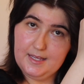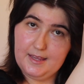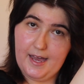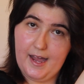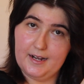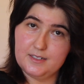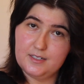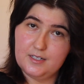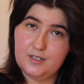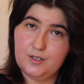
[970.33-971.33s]

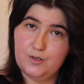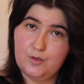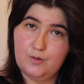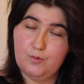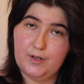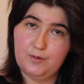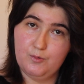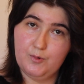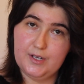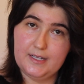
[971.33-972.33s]
that
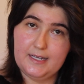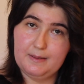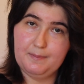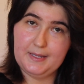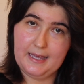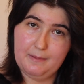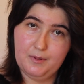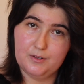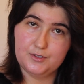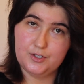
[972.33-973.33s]
would really be
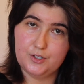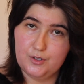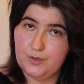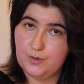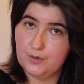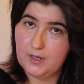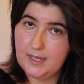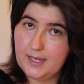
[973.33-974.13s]
able to